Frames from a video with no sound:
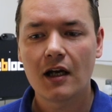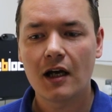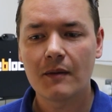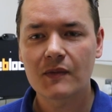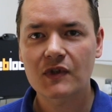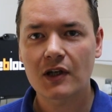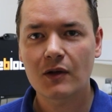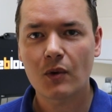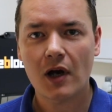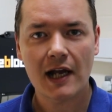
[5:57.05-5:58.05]
Um,
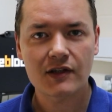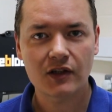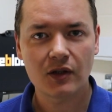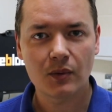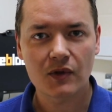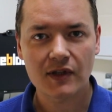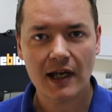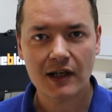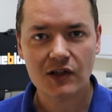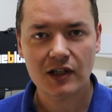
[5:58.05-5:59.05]
so what I had to do was
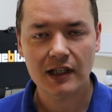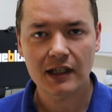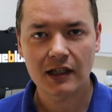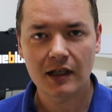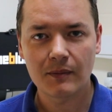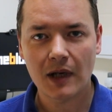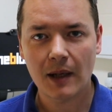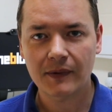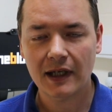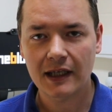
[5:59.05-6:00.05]
actually um,
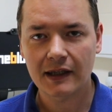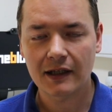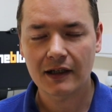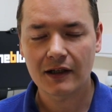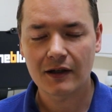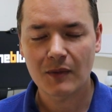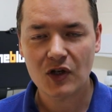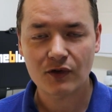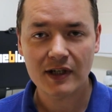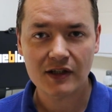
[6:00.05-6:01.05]
update the
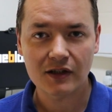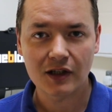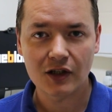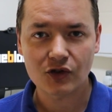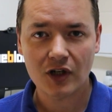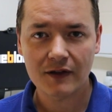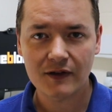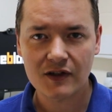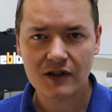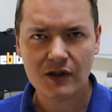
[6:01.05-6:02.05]
most recent
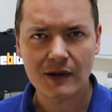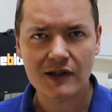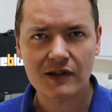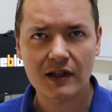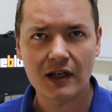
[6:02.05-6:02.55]
drivers, so it's